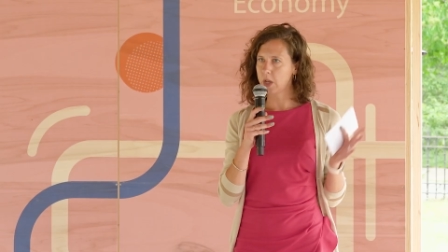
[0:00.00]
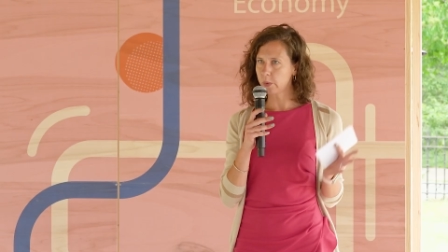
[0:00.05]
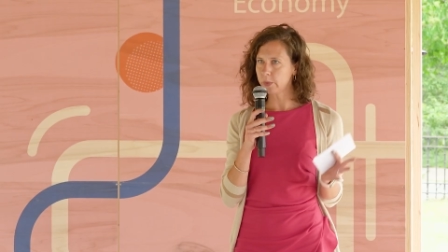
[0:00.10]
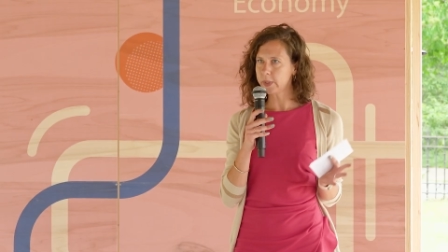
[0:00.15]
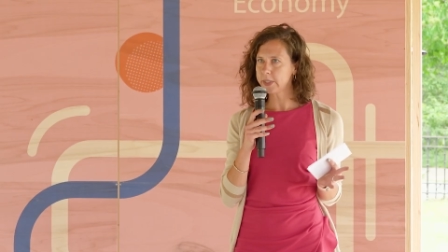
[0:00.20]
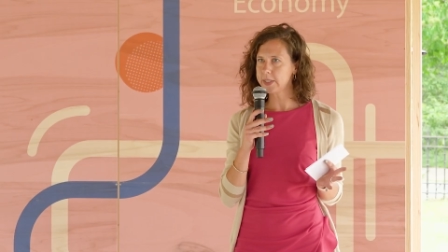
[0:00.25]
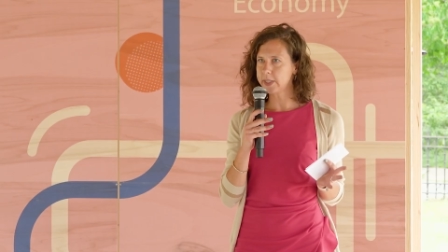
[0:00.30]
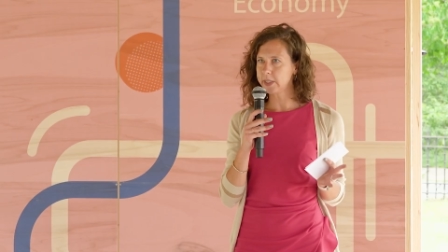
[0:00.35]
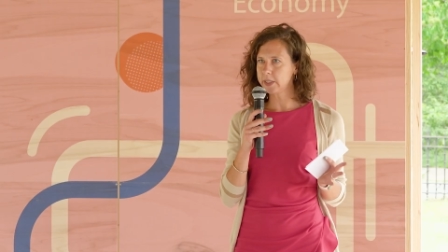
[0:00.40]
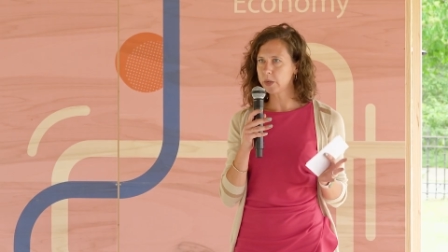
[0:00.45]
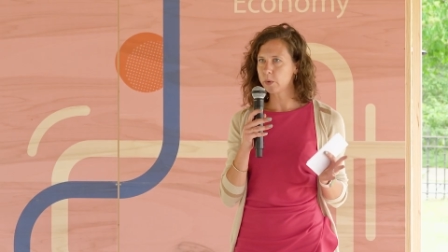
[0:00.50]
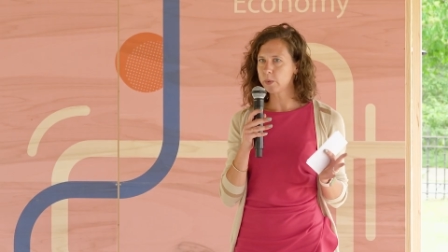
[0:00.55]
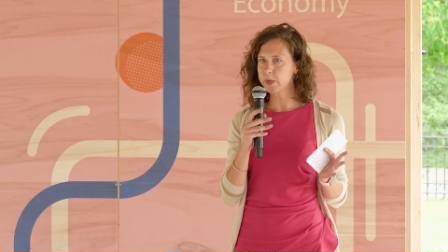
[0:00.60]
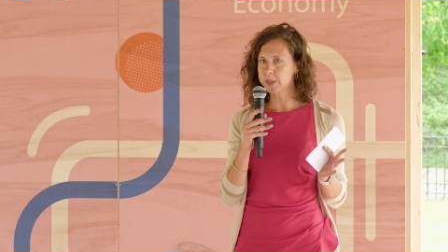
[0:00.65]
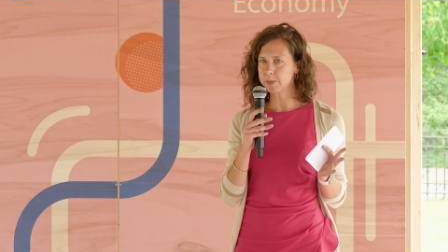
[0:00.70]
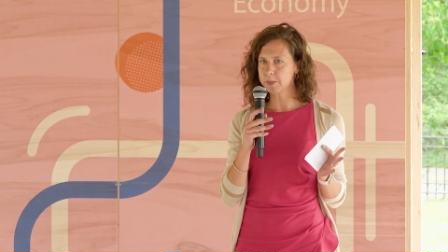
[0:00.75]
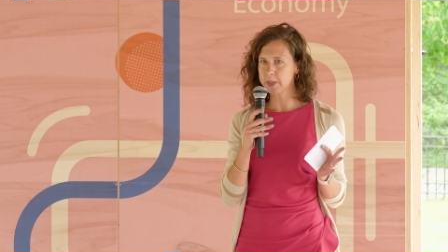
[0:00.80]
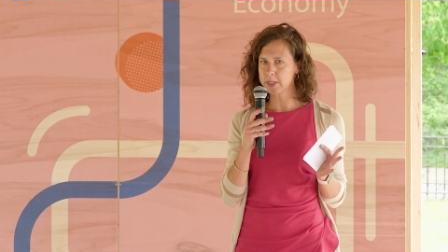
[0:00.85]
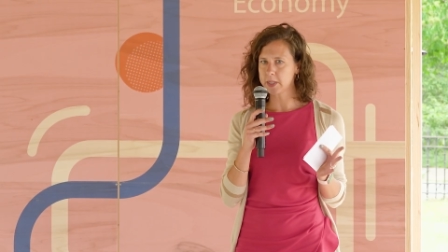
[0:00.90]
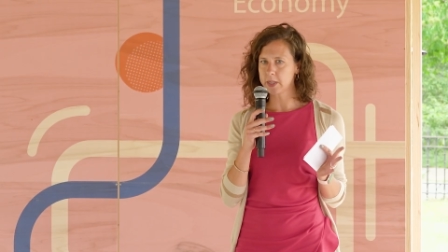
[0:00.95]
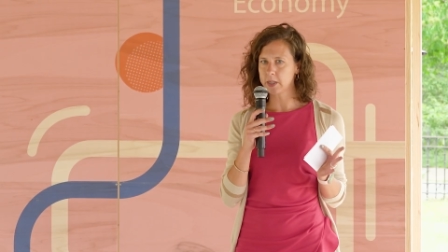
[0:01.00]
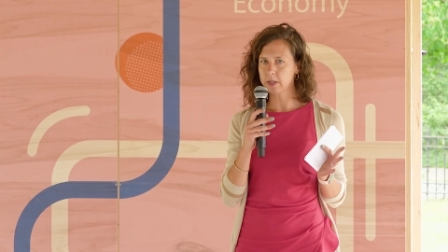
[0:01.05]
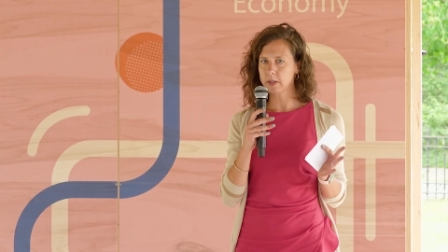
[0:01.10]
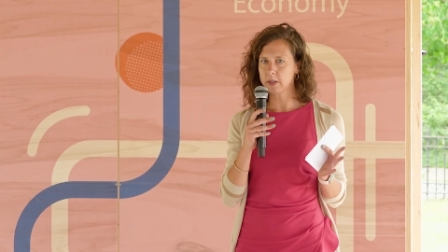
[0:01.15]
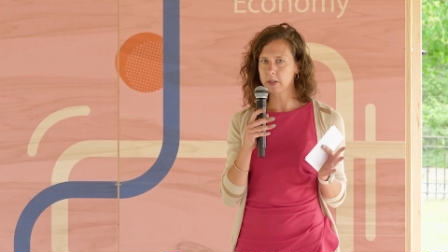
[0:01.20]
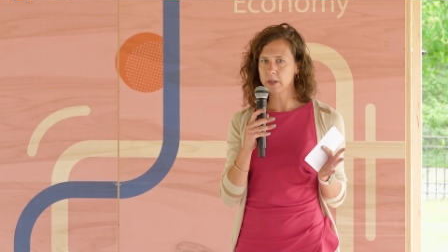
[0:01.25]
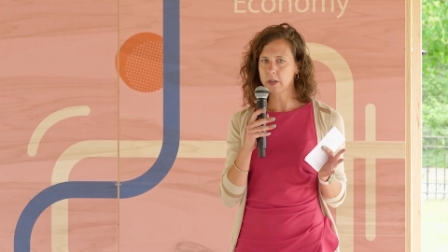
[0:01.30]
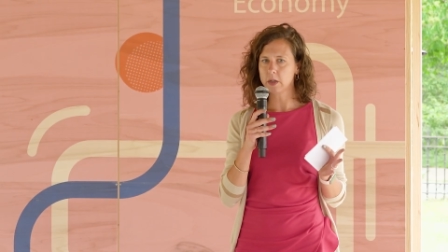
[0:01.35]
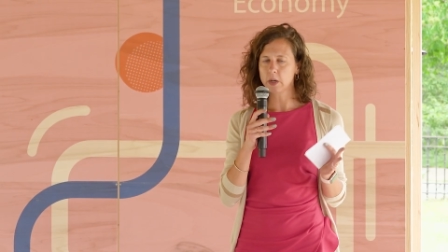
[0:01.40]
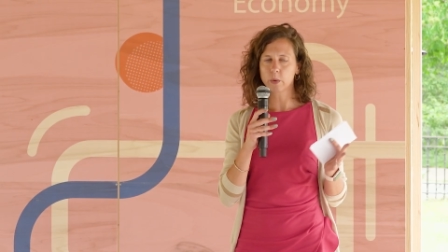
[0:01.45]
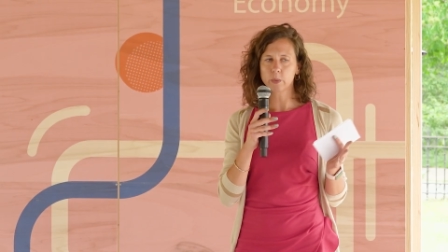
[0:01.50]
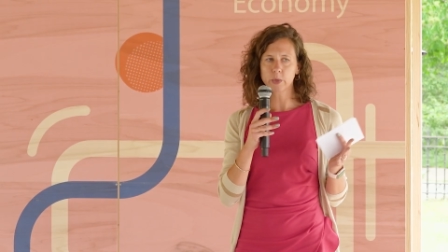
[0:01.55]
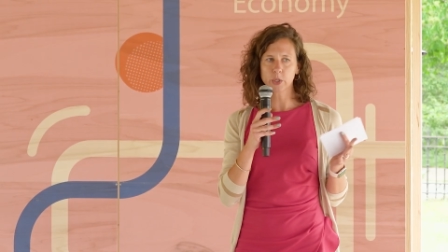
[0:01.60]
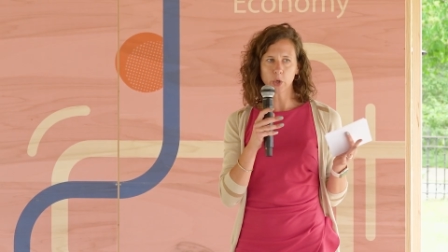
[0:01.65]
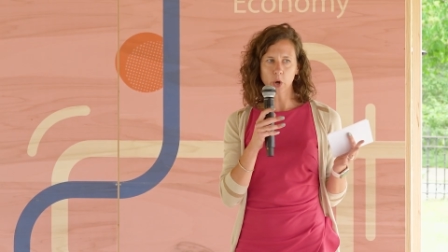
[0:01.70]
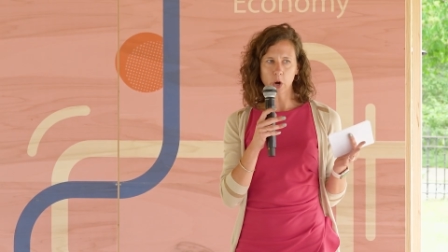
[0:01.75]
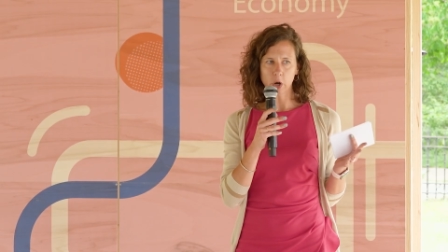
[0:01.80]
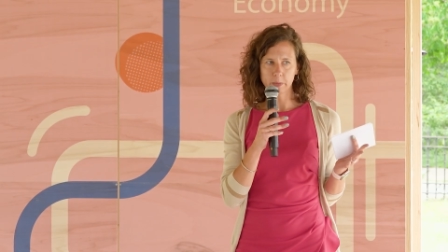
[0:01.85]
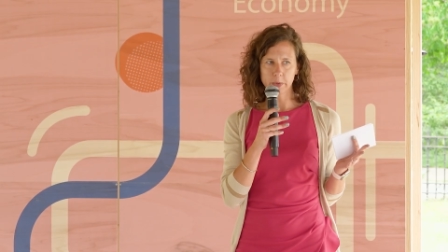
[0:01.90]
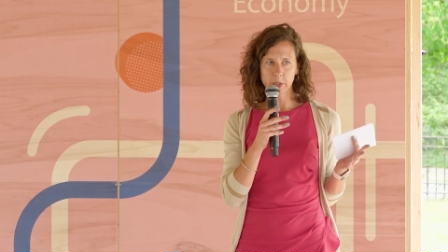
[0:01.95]
only thing that was missing was
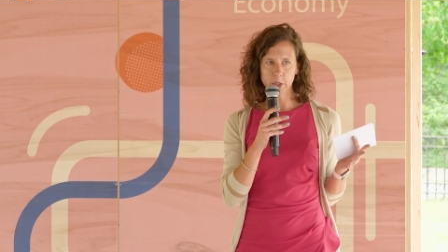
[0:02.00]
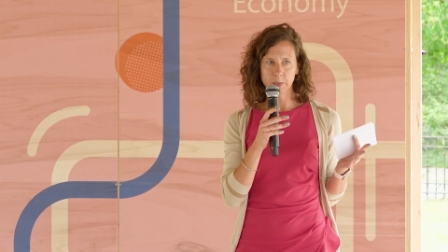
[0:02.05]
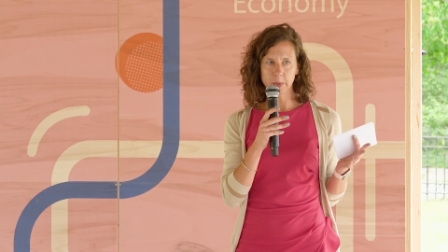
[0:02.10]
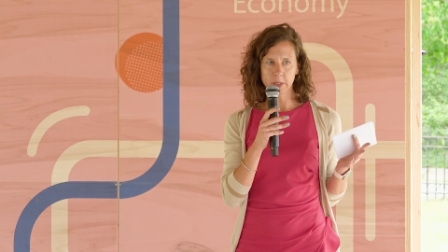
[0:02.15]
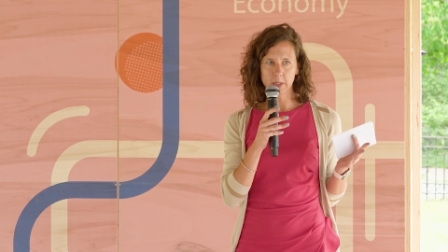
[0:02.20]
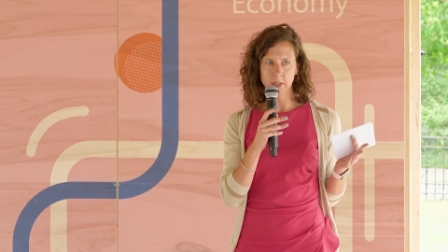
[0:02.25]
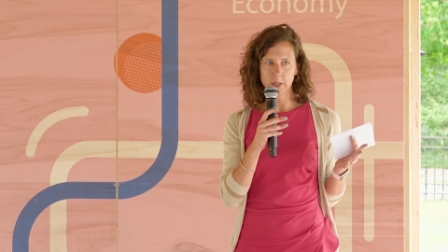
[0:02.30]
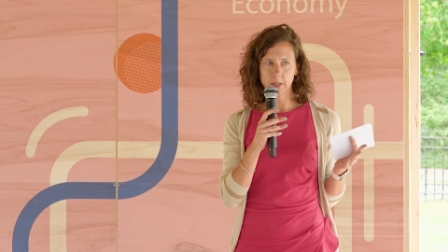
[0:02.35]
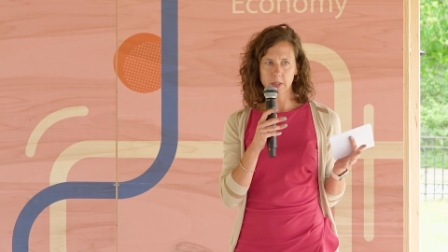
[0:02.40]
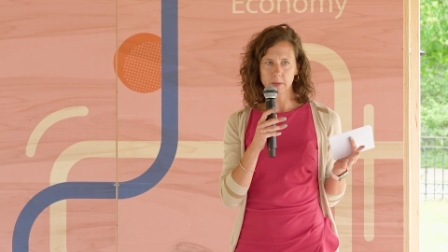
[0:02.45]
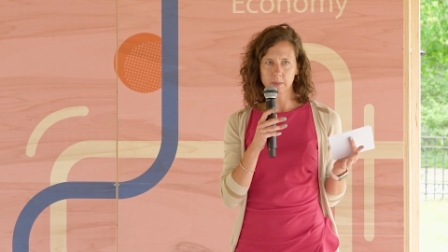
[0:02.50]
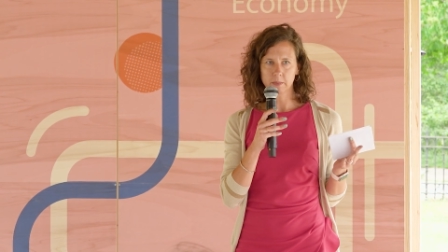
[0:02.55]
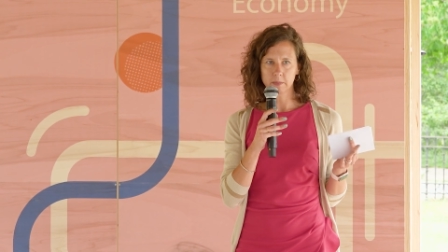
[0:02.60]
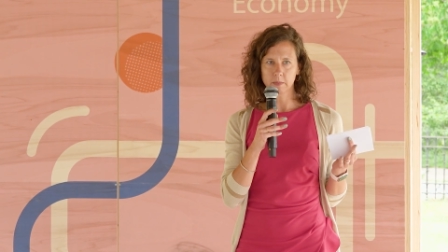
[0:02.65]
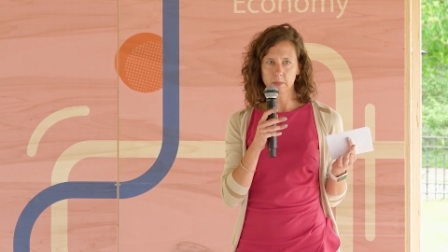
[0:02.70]
garbage bins.